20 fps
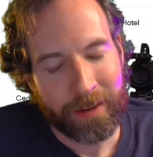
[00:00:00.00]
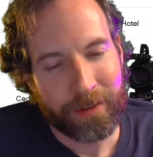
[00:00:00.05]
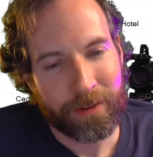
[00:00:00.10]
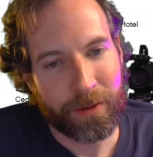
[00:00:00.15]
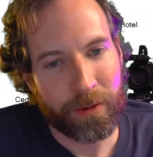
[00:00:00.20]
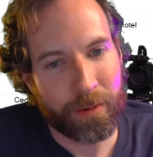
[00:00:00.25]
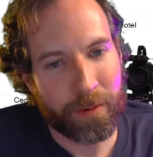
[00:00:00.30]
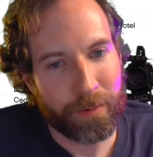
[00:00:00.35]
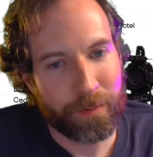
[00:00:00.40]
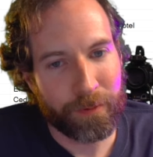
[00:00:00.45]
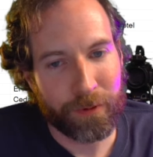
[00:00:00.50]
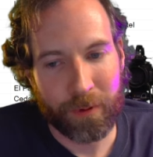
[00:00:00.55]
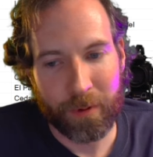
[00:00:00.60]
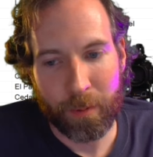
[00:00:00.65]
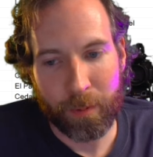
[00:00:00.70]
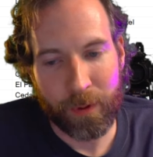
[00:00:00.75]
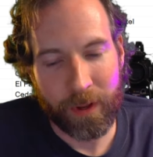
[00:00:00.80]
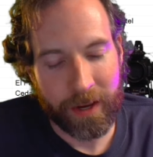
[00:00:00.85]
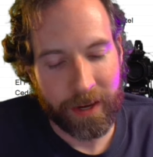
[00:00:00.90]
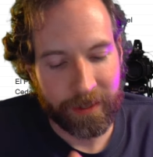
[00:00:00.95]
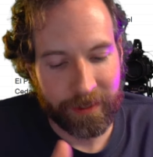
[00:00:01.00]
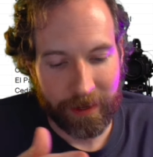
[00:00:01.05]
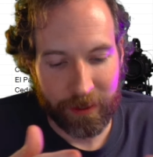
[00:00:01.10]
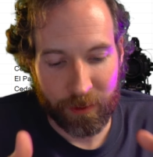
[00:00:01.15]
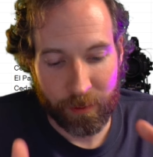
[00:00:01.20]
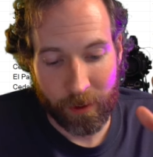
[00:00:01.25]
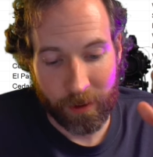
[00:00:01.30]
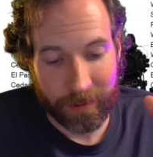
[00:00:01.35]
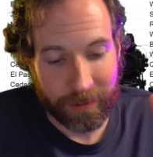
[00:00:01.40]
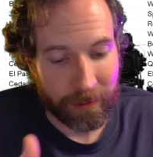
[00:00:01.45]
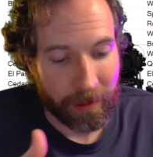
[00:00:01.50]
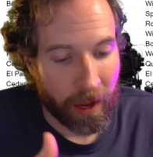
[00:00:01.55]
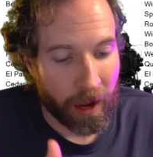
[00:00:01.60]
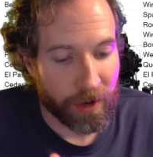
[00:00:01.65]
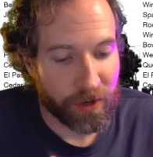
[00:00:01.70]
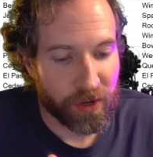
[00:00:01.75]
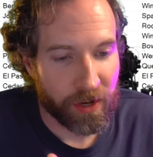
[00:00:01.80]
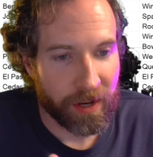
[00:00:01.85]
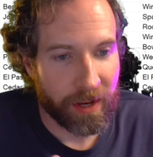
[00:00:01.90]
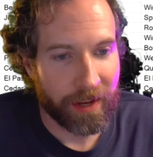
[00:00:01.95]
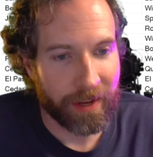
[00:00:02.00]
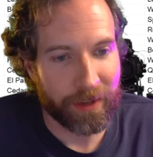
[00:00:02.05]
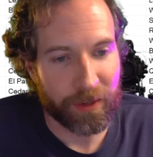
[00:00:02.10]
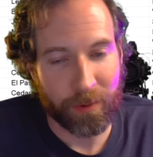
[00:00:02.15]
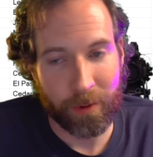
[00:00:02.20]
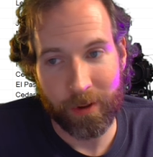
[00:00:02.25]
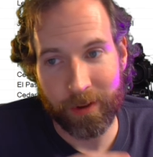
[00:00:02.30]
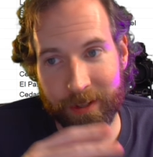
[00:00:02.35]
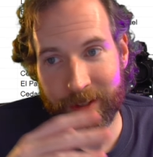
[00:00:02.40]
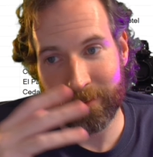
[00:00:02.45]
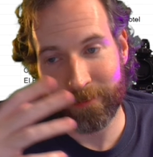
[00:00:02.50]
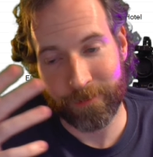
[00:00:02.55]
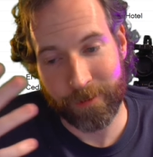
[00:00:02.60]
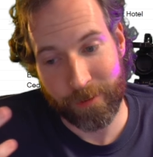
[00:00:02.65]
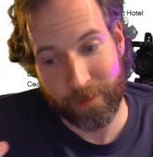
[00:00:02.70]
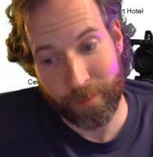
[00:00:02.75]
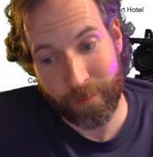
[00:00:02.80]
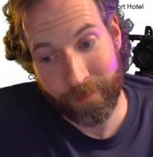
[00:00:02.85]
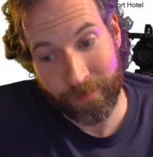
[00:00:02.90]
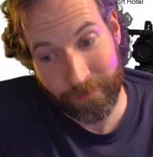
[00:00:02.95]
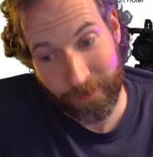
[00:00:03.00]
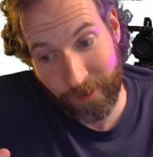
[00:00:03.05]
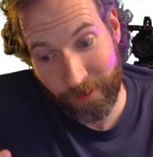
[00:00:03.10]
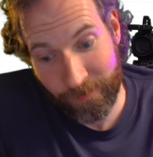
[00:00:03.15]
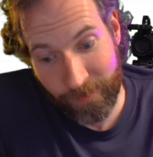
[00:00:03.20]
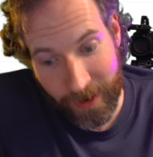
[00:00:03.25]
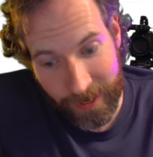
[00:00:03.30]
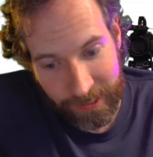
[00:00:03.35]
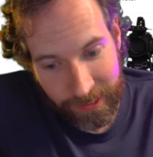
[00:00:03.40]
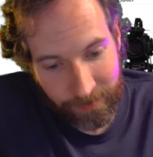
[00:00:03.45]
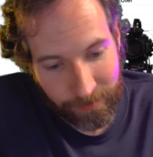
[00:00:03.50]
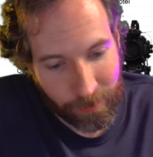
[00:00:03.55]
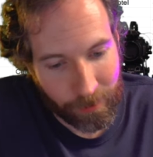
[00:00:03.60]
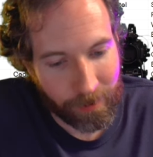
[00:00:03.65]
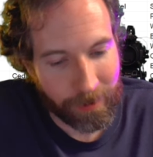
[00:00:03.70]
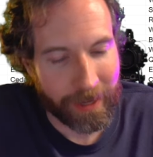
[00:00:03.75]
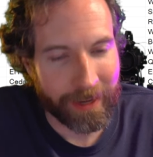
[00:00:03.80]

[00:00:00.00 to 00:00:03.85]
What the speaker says: to a place, as well as lodging, as well as for the festival,